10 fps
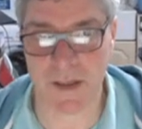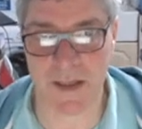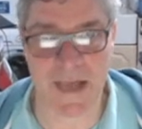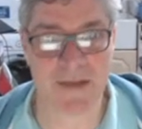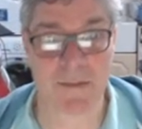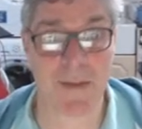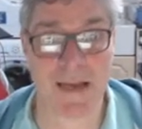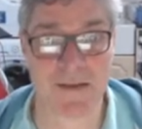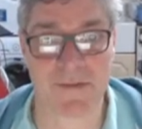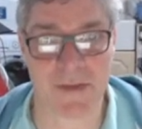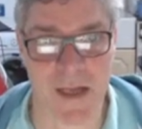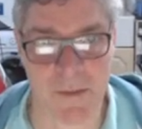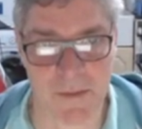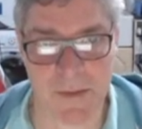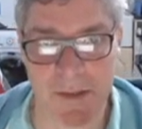and that is a passive
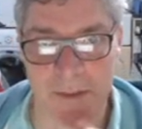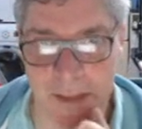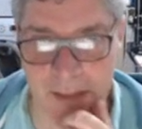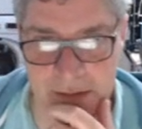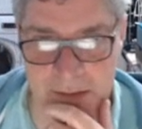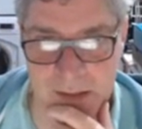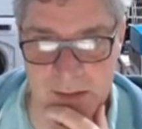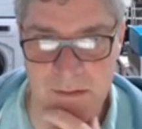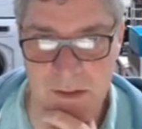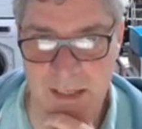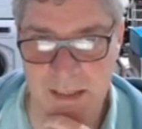cable, by the way. That doesn't, it's not an